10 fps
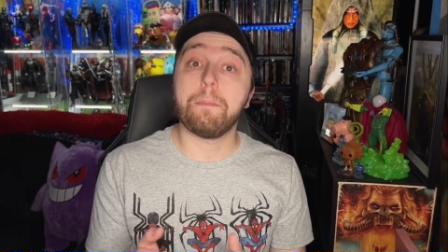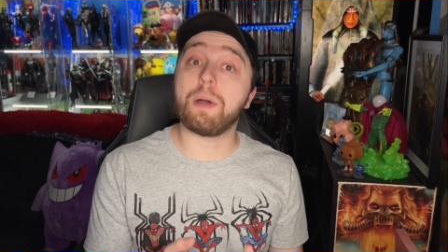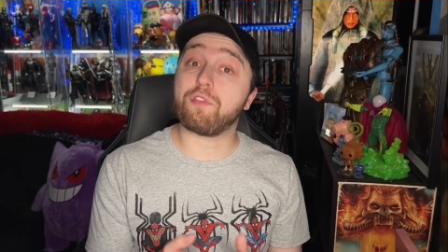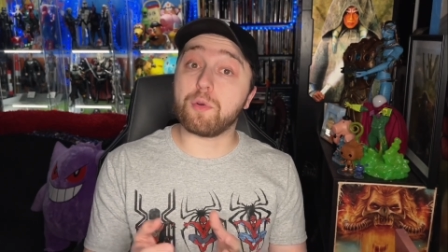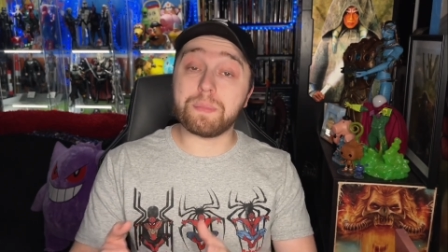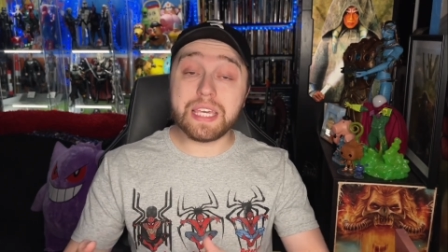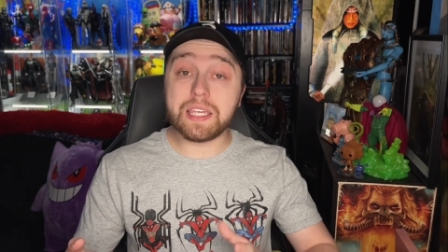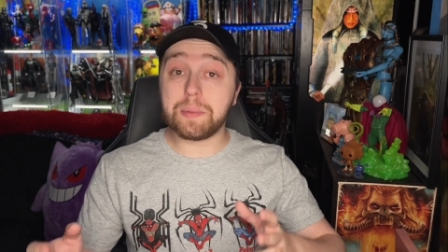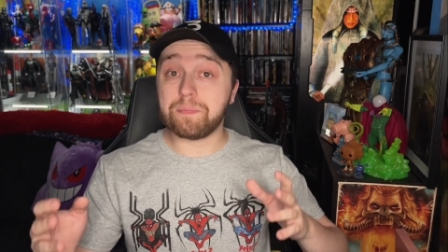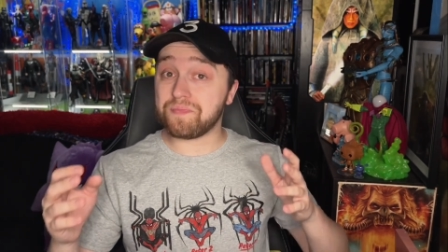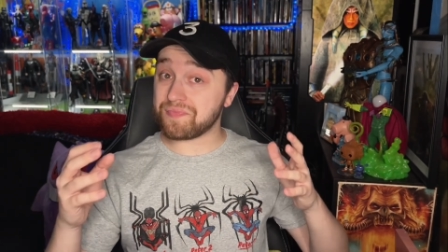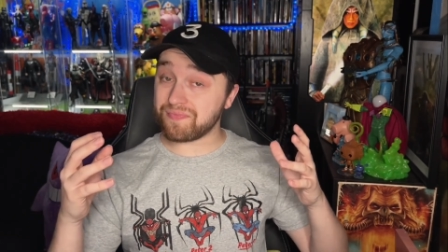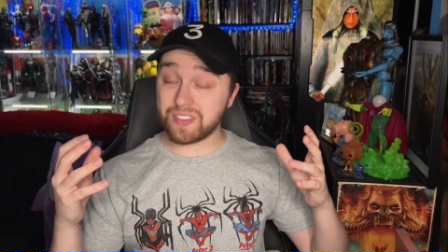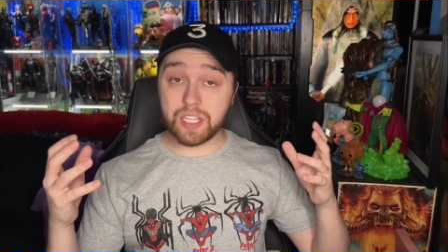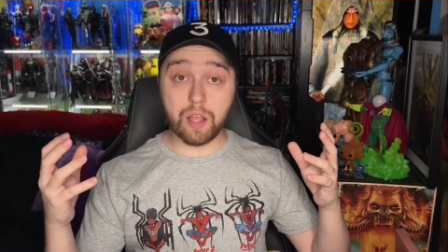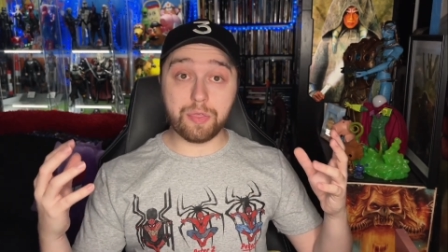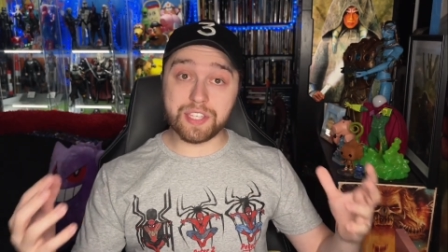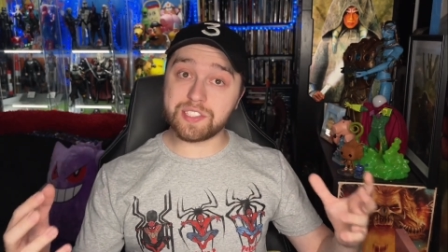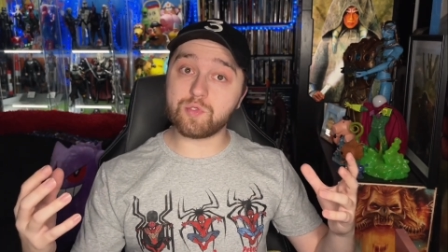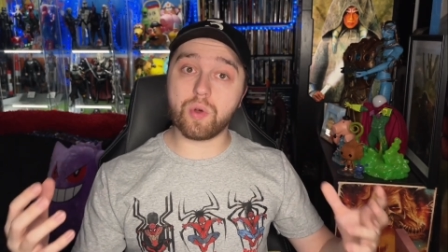But for me,
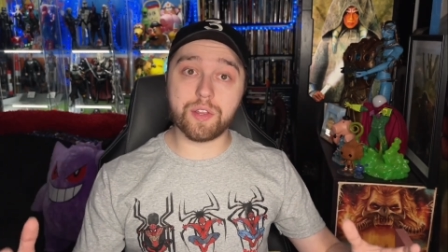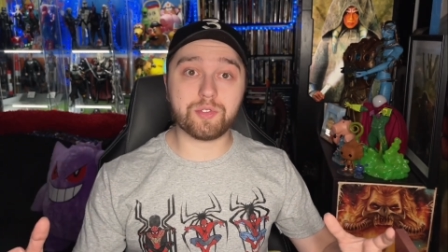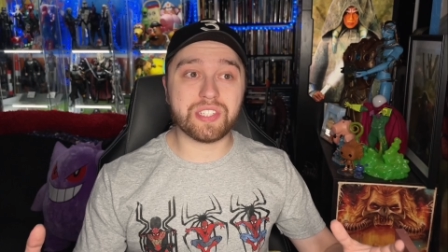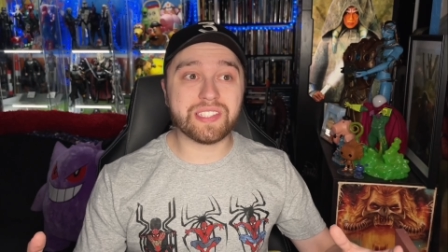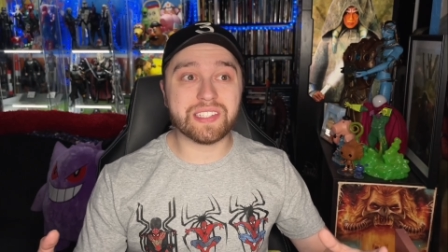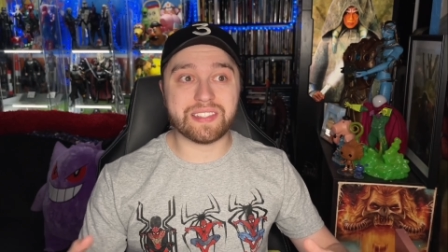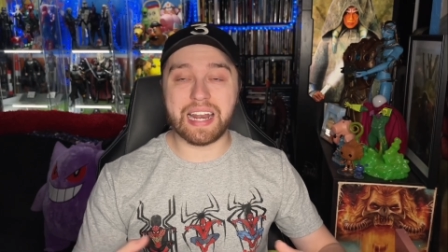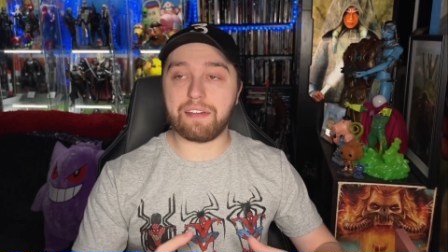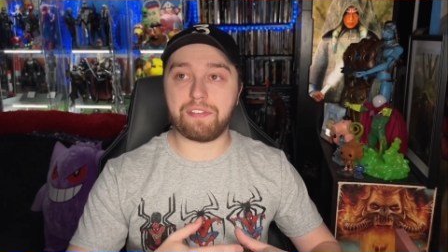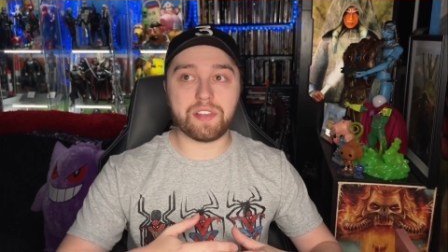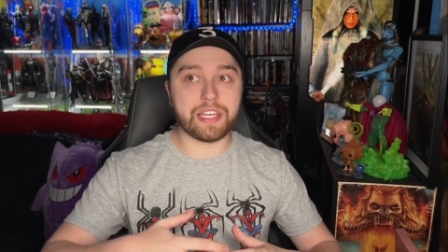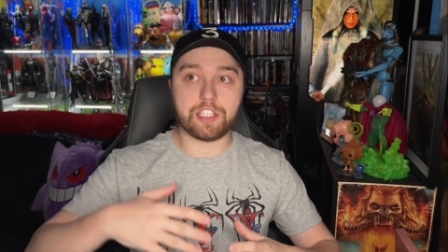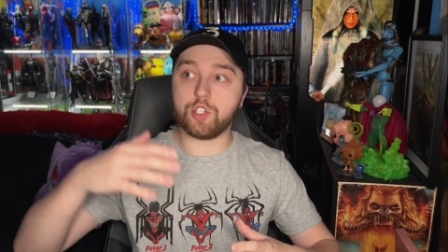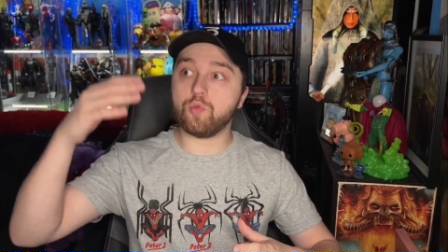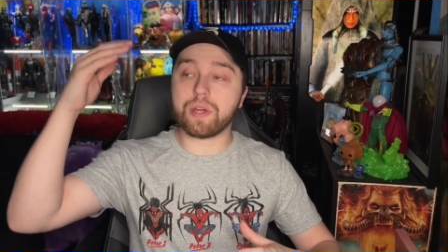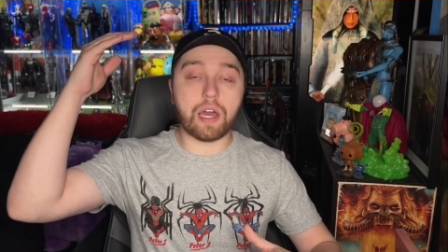this is one of those seasons that I feel like you went